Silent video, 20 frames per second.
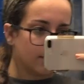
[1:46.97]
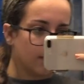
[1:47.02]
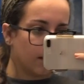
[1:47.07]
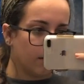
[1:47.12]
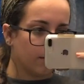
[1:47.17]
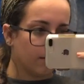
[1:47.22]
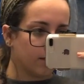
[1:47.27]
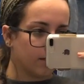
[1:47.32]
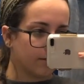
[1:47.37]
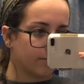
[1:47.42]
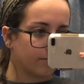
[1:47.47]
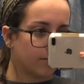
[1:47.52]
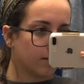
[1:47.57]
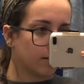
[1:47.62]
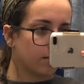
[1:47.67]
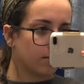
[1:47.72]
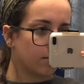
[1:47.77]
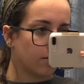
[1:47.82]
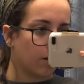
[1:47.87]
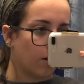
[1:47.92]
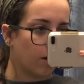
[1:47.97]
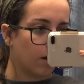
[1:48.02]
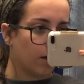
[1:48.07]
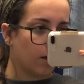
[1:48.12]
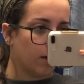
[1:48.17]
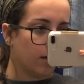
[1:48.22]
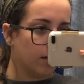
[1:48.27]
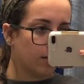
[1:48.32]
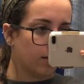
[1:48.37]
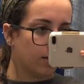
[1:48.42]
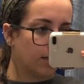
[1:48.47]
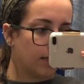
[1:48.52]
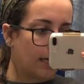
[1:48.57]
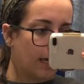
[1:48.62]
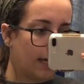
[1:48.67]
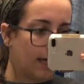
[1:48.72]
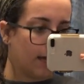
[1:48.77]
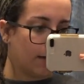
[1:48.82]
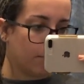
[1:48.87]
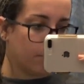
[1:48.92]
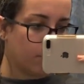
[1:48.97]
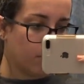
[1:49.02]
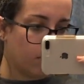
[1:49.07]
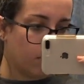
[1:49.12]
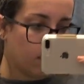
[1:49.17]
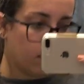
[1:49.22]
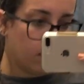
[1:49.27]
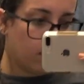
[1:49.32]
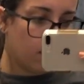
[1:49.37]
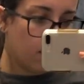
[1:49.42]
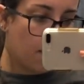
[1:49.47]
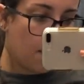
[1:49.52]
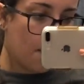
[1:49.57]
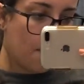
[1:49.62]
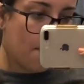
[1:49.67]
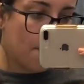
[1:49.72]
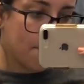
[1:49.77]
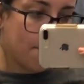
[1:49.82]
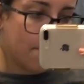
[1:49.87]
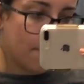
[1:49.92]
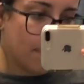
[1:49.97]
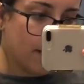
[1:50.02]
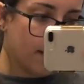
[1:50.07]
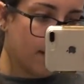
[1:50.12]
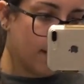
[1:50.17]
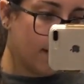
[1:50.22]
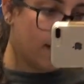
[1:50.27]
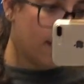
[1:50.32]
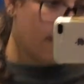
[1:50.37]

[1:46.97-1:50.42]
tell the difference on camera, but